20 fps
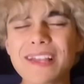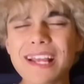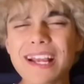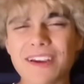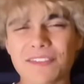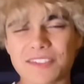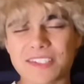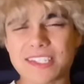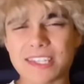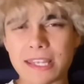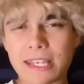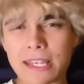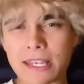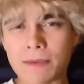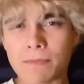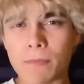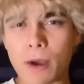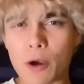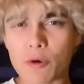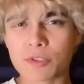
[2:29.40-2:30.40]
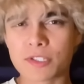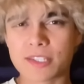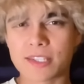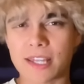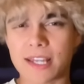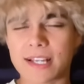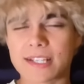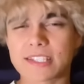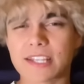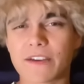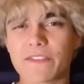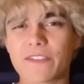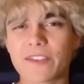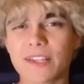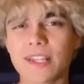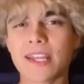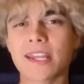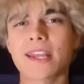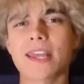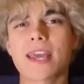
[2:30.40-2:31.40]
I've seen most things. I feel
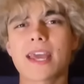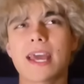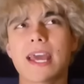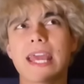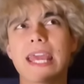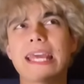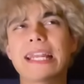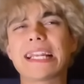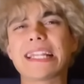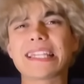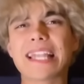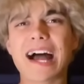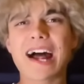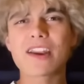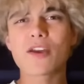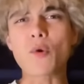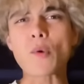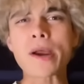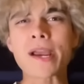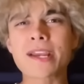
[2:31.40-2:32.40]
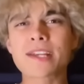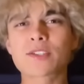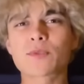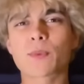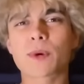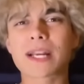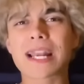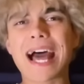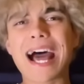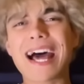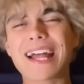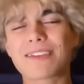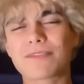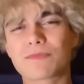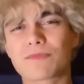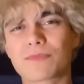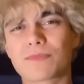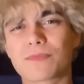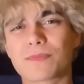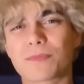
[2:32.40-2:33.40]
like in a lot of ways I
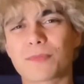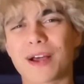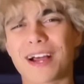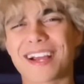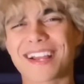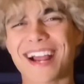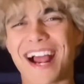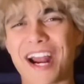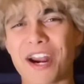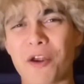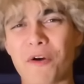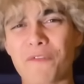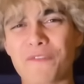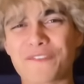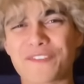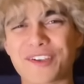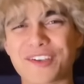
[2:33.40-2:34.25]
don't feel